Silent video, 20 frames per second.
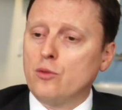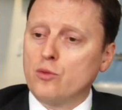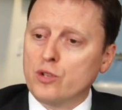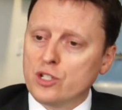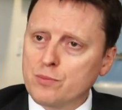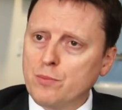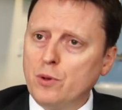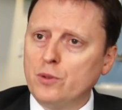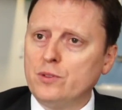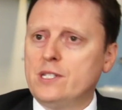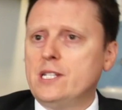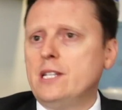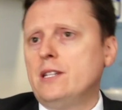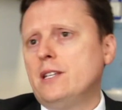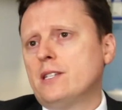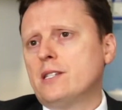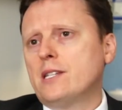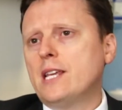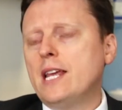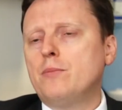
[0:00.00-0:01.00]
a response in
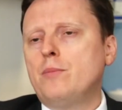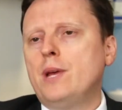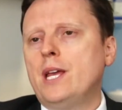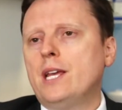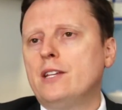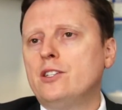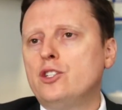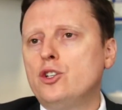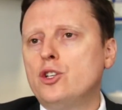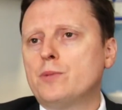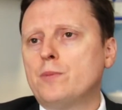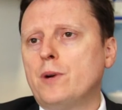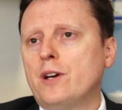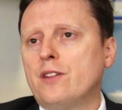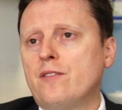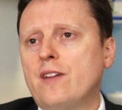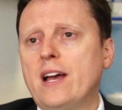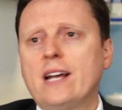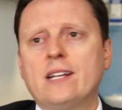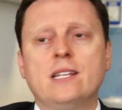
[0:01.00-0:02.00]
the skin being induced by
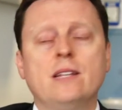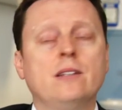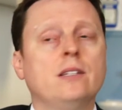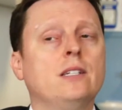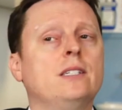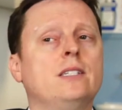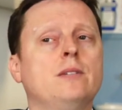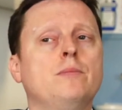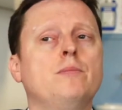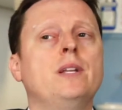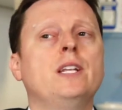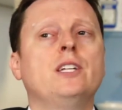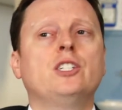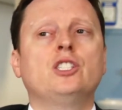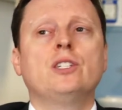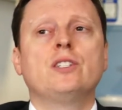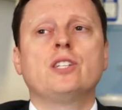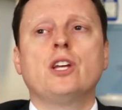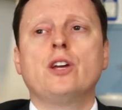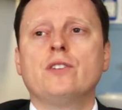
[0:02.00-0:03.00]
the vaccine that
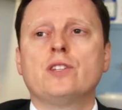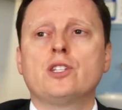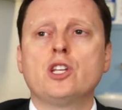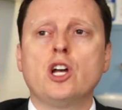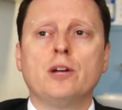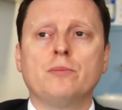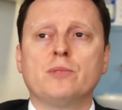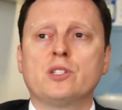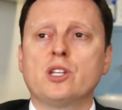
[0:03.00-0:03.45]
diminishes over time.